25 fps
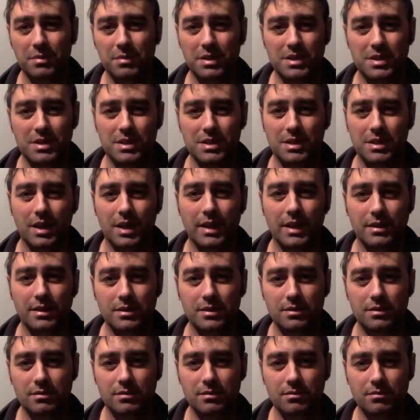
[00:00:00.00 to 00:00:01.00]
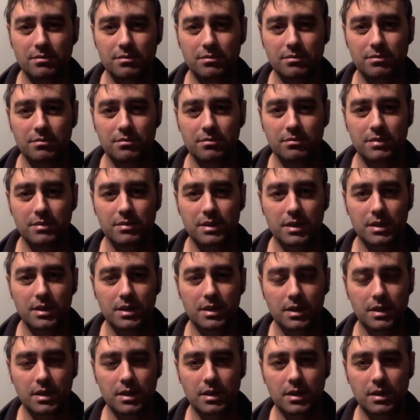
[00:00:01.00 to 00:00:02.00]
is light,
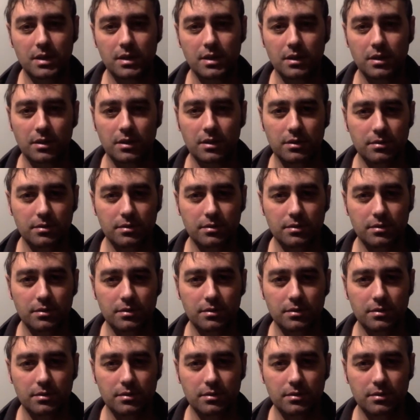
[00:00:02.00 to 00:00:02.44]
you know.